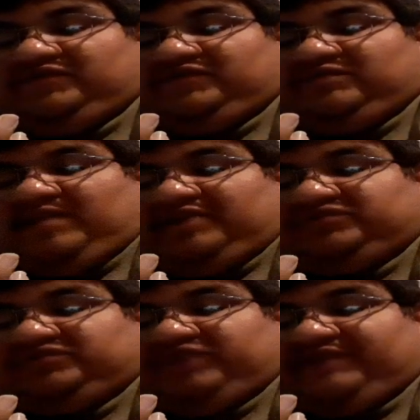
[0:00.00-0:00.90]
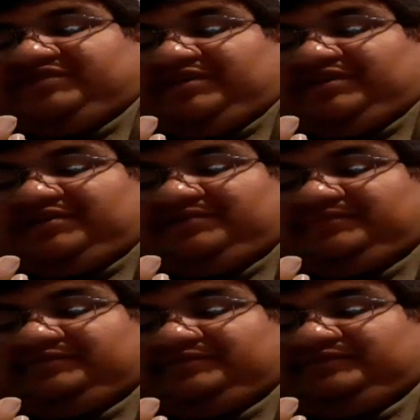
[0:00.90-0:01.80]
battle's drive check.
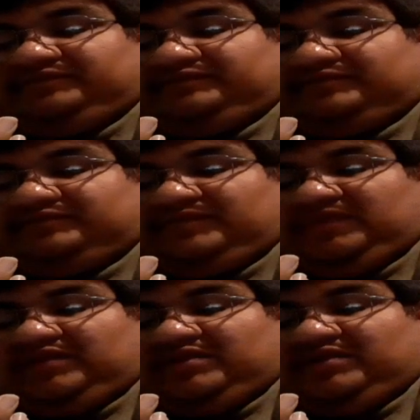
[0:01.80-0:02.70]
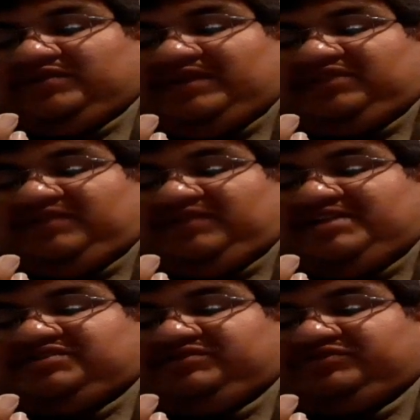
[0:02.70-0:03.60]
Grade 3,
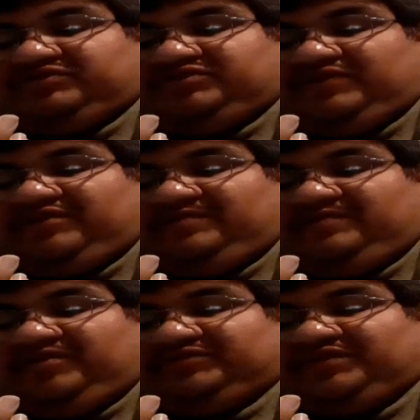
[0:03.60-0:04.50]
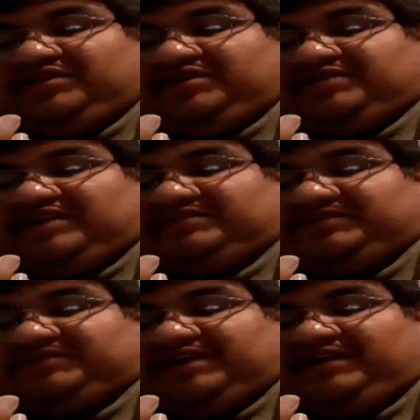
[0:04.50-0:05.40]
choose 2 of your opponent's rear guards and to
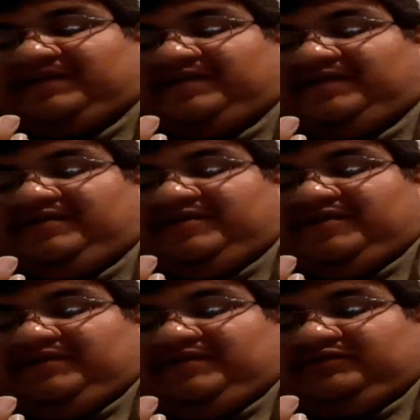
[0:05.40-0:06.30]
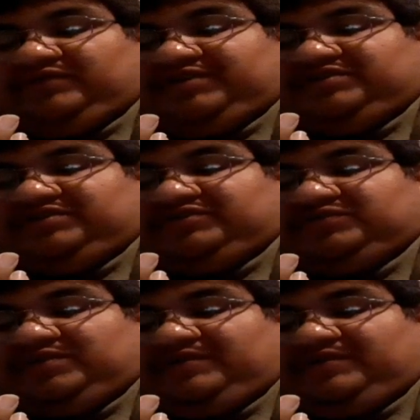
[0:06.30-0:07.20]
retire them. Grade 2, choose
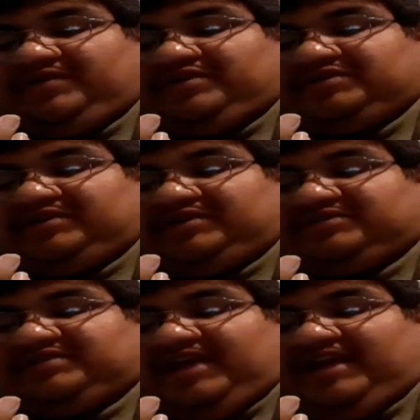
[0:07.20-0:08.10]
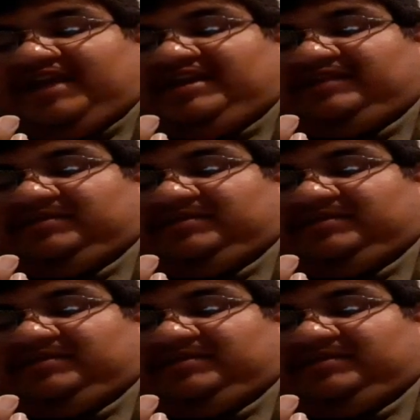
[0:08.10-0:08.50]
1 of your rear guards and stand it.